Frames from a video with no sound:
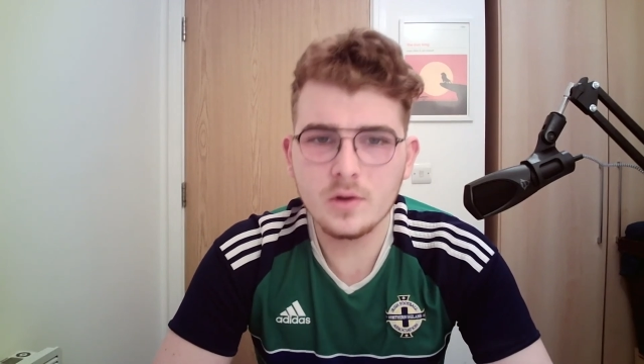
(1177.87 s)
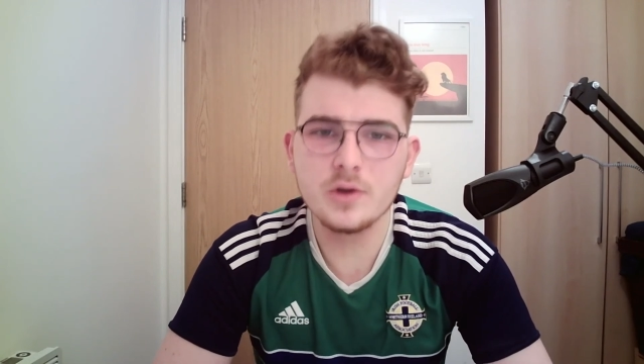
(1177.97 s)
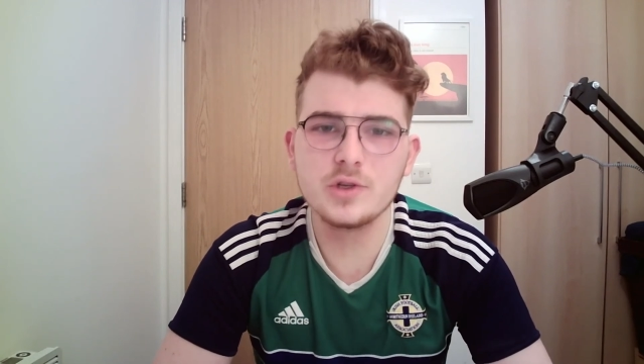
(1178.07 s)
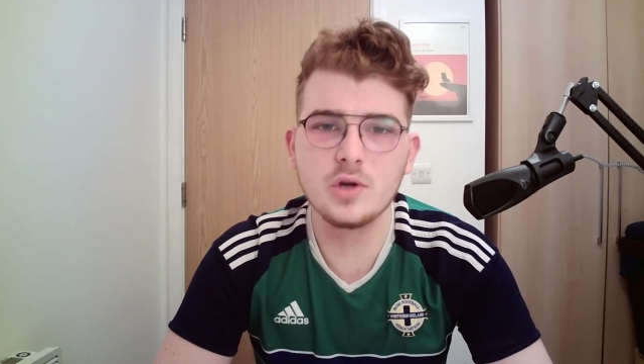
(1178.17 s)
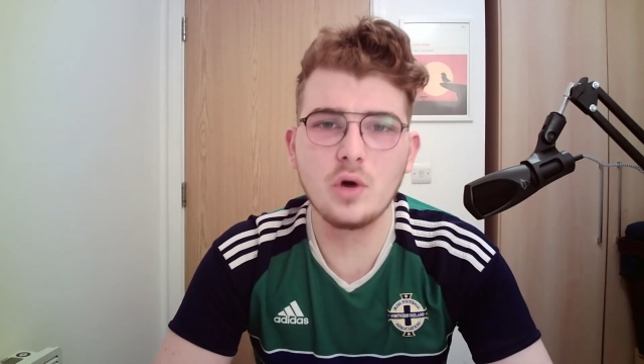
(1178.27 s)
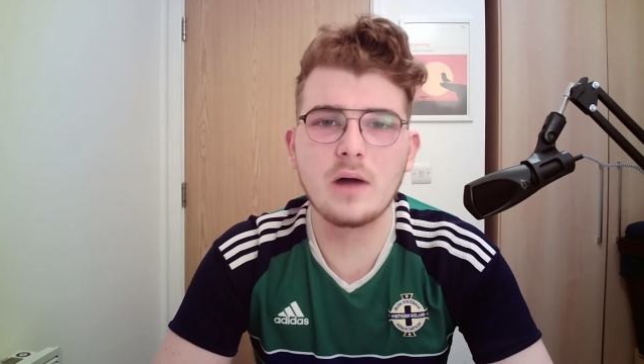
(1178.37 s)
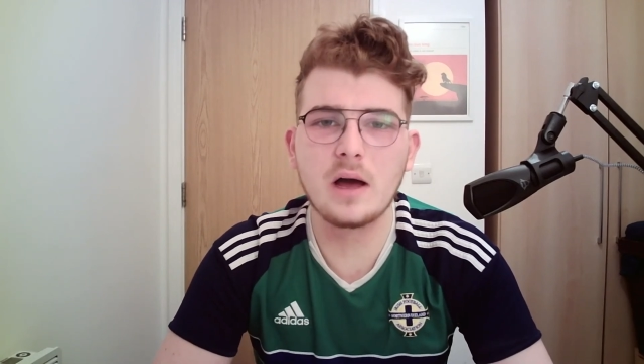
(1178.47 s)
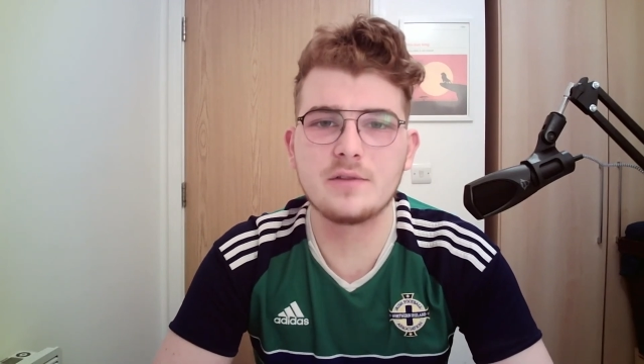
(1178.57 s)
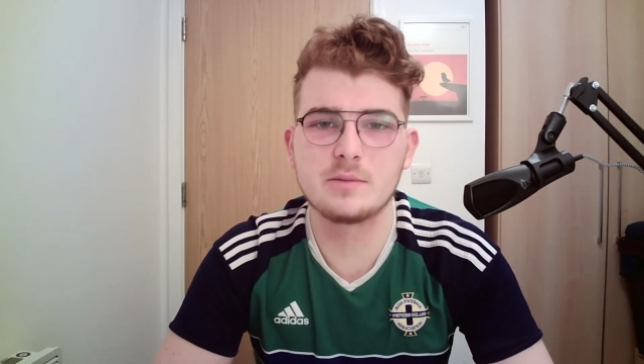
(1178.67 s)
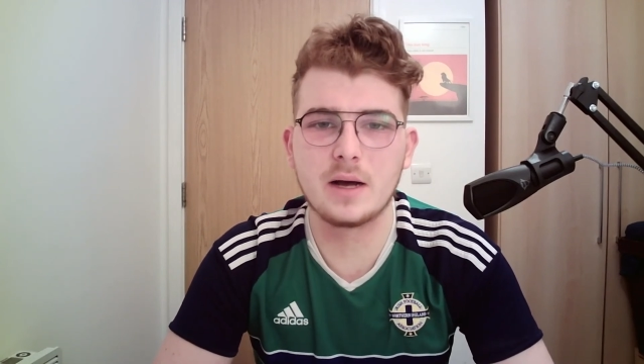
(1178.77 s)
You saw Ryan
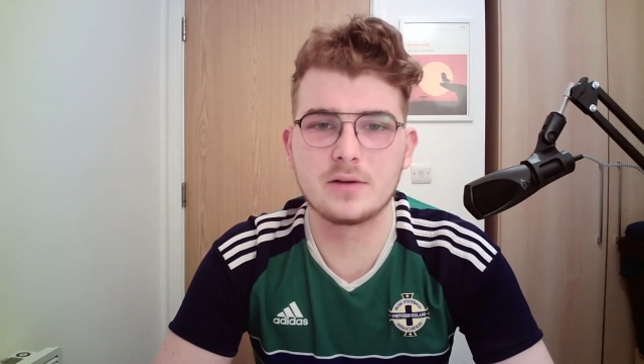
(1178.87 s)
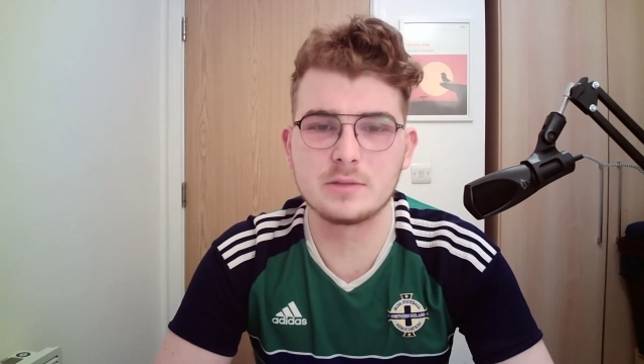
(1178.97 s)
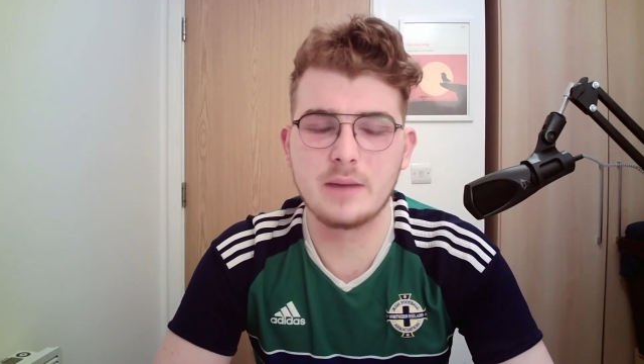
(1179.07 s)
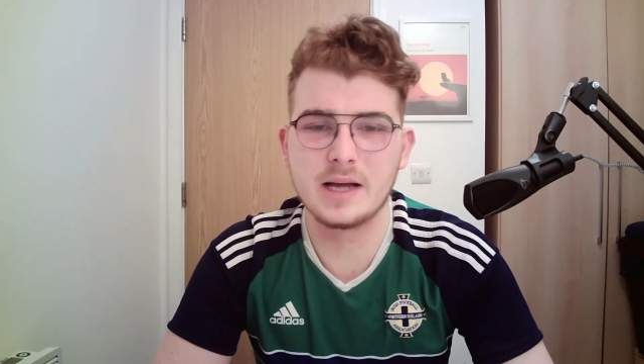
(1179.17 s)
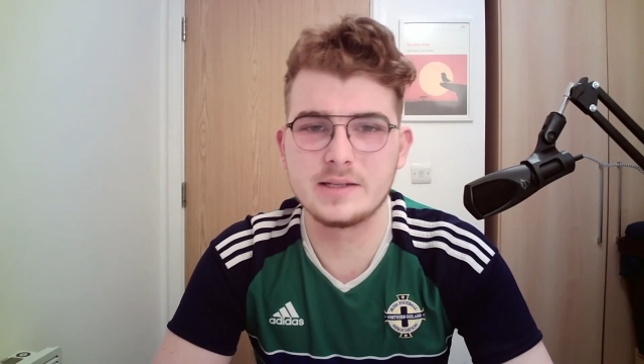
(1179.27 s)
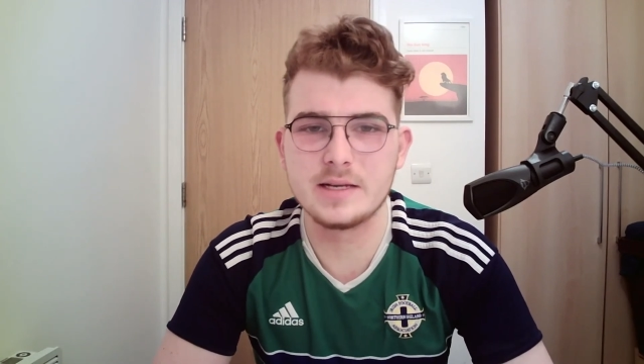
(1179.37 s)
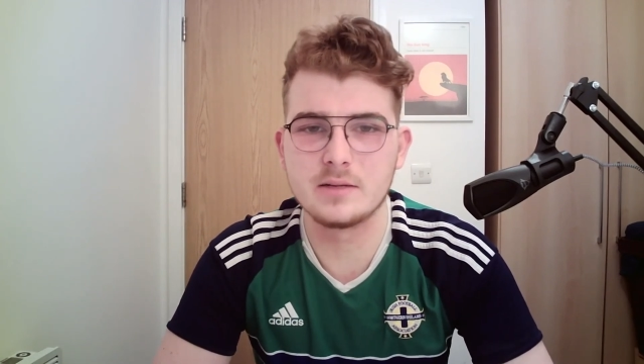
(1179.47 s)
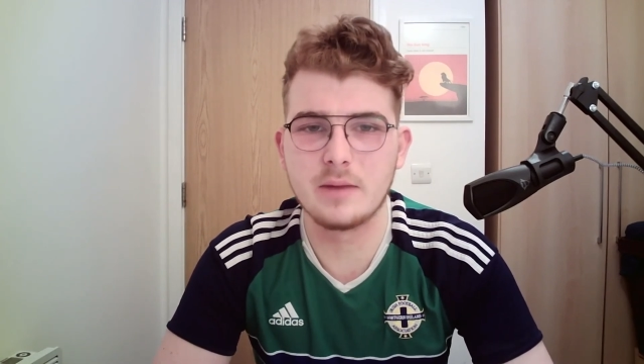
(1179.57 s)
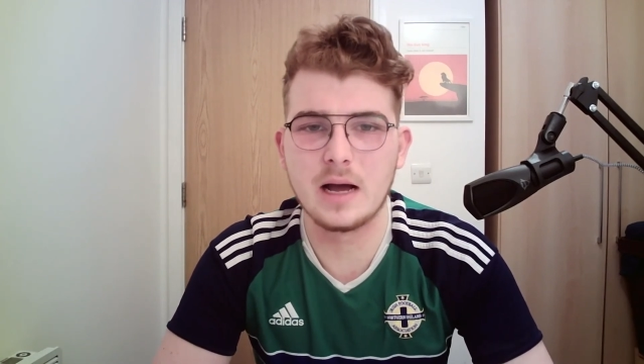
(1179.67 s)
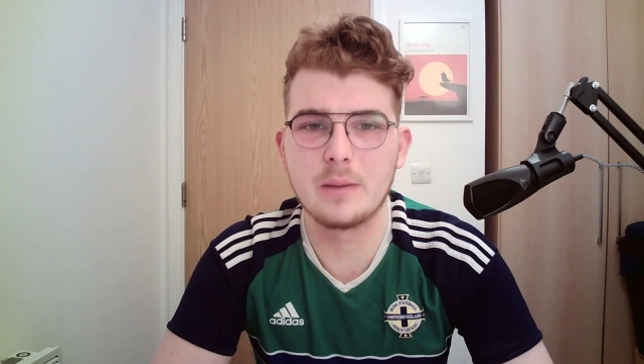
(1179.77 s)
Fitzpatrick's best season in
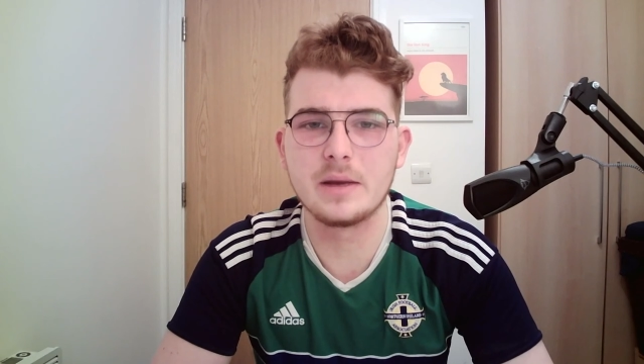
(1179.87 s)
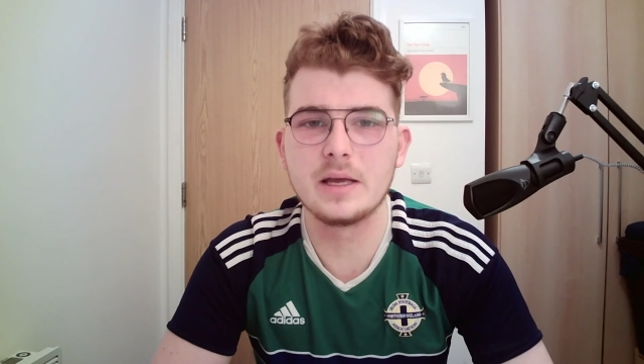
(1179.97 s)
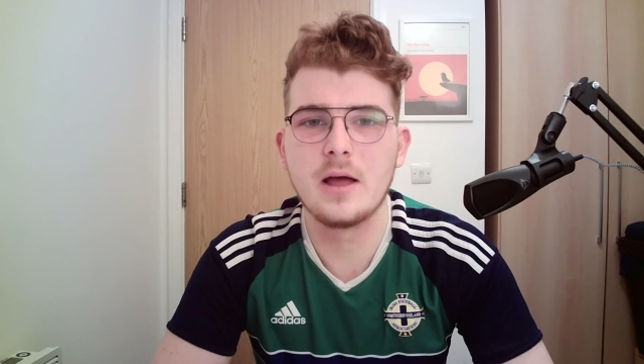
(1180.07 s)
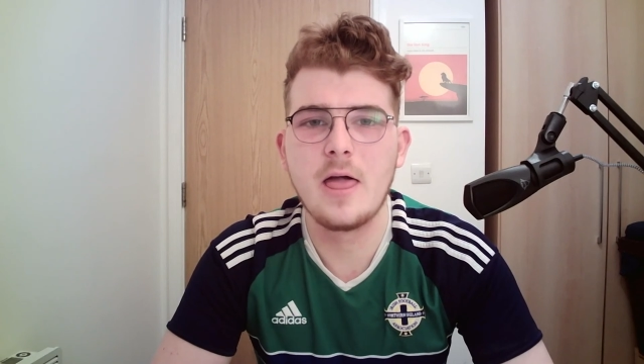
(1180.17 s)
Miami